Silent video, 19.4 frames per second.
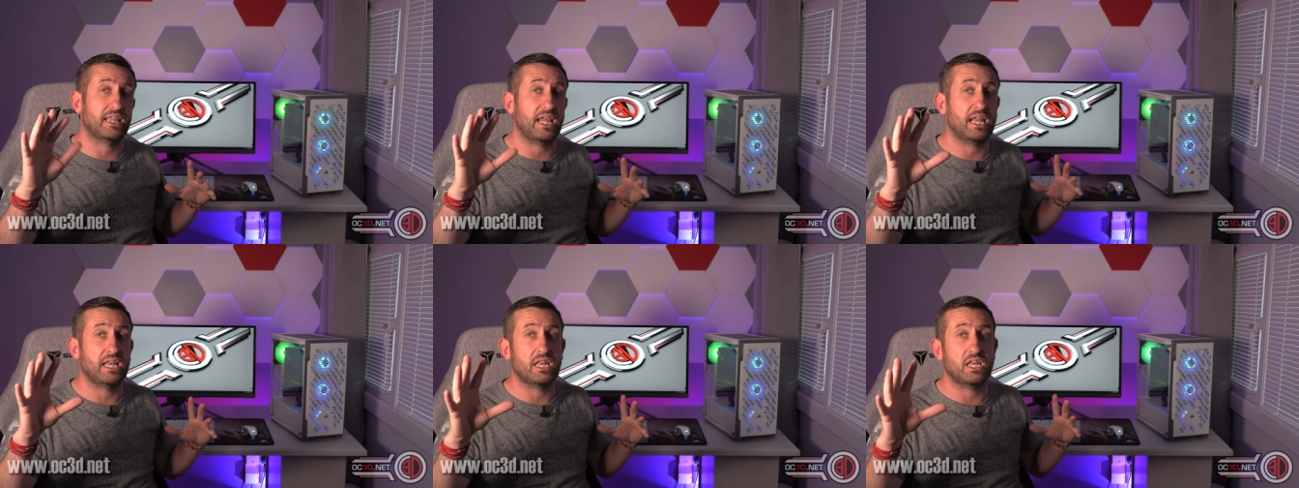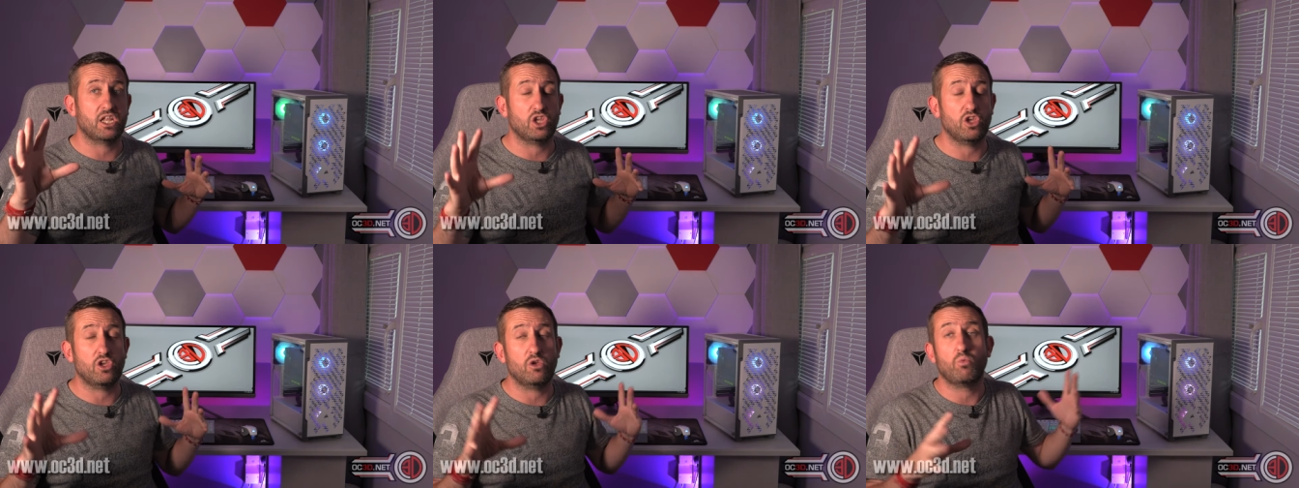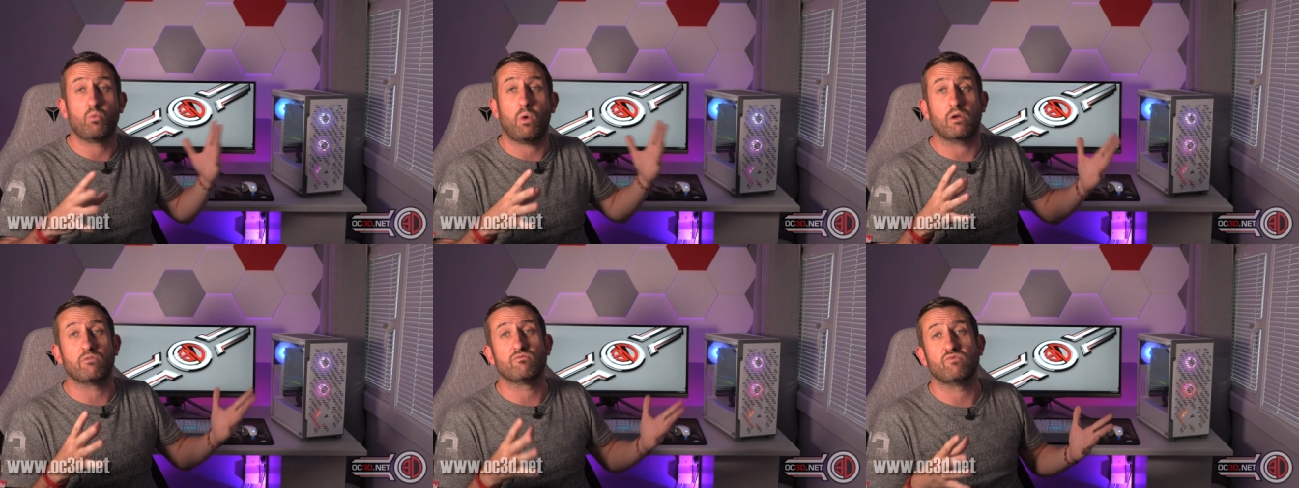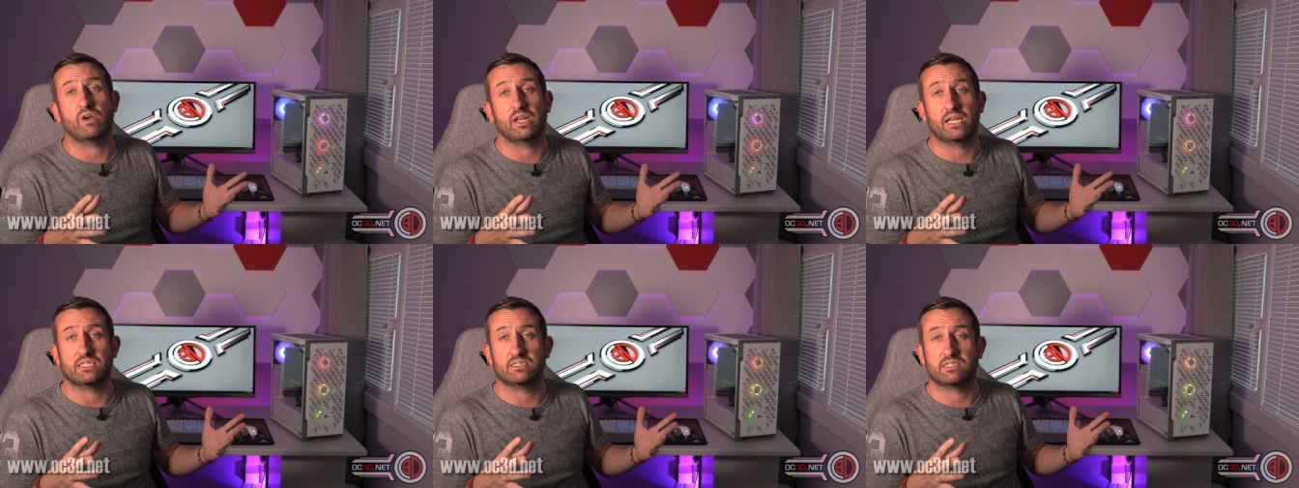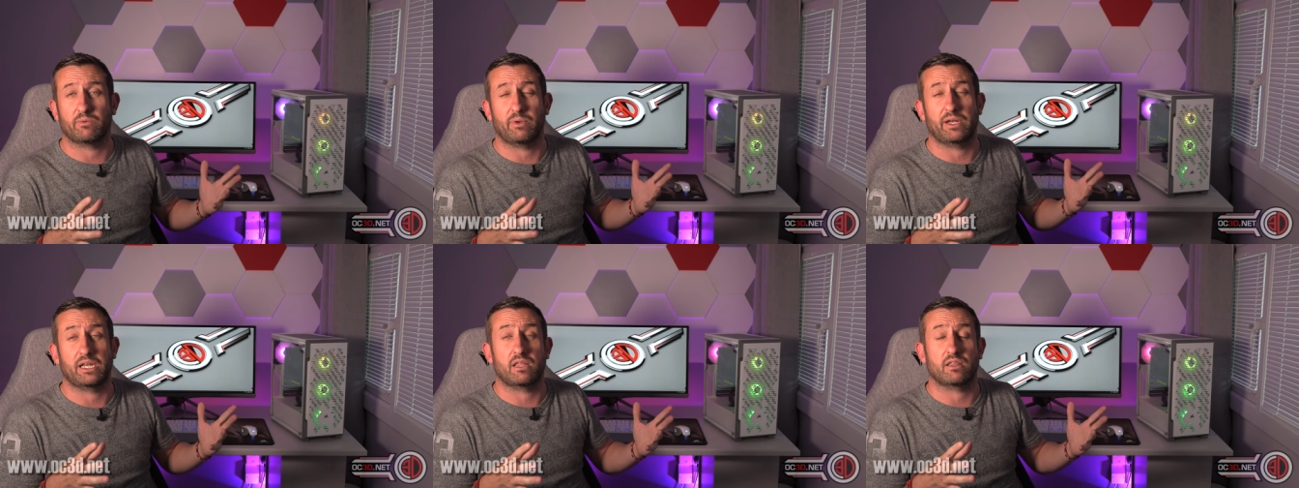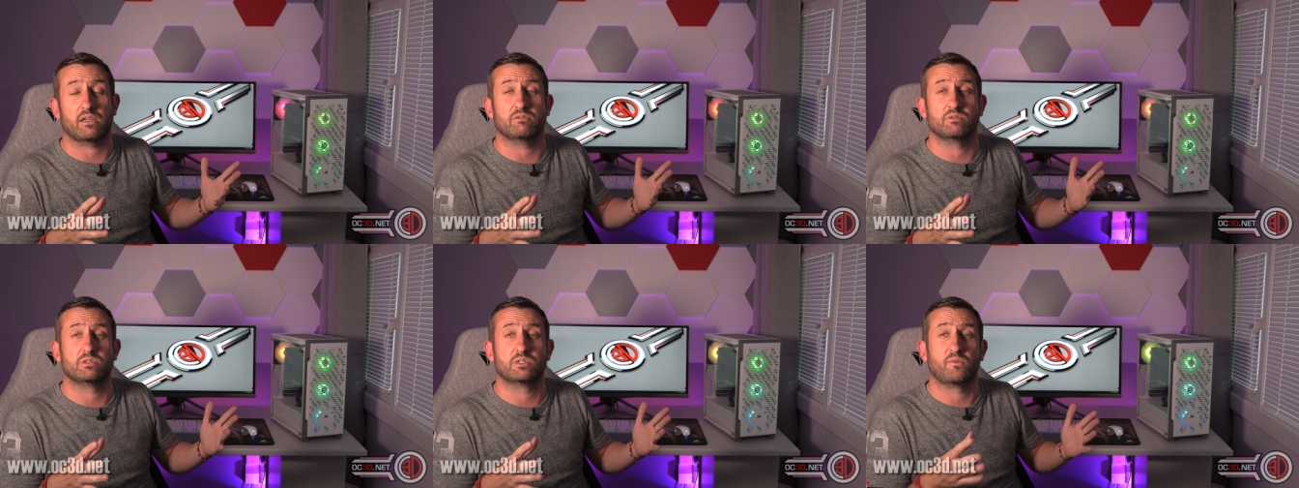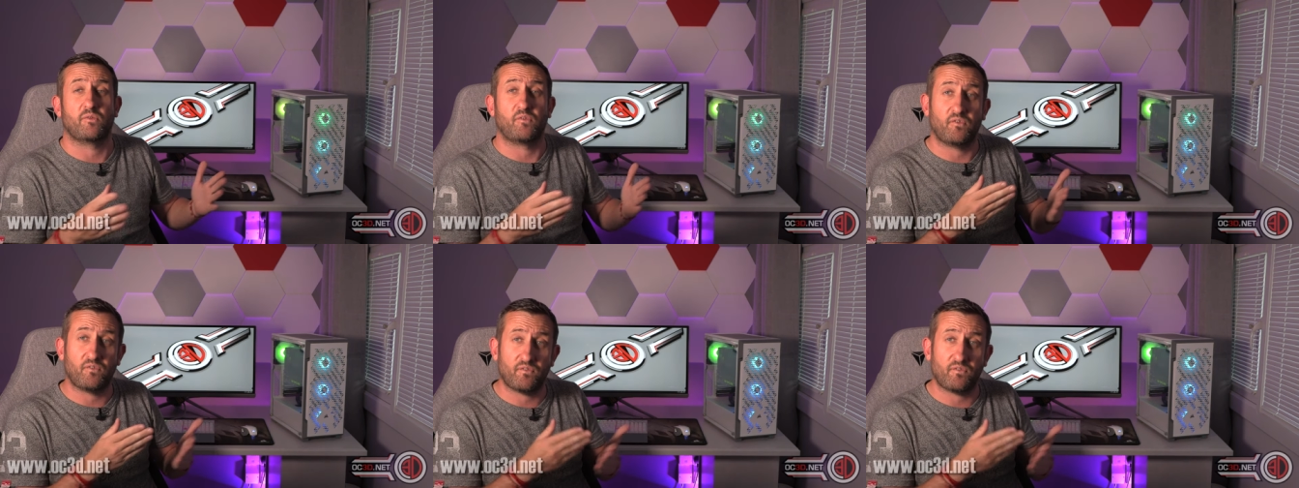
then you won't run into any of those